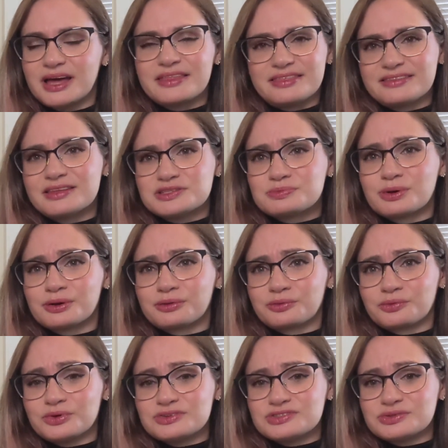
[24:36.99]
think that's part of
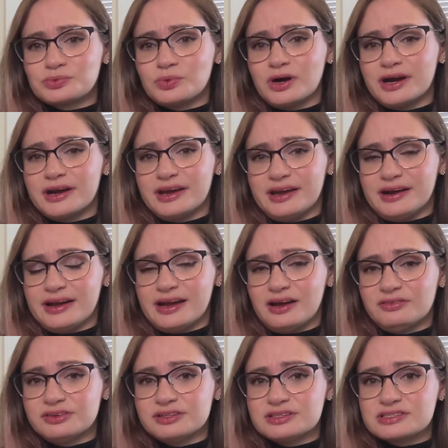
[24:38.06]
the reason why I
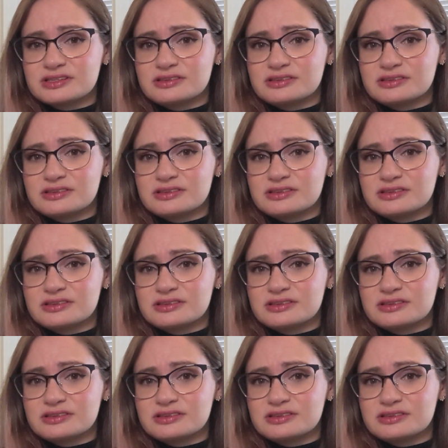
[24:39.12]
haven't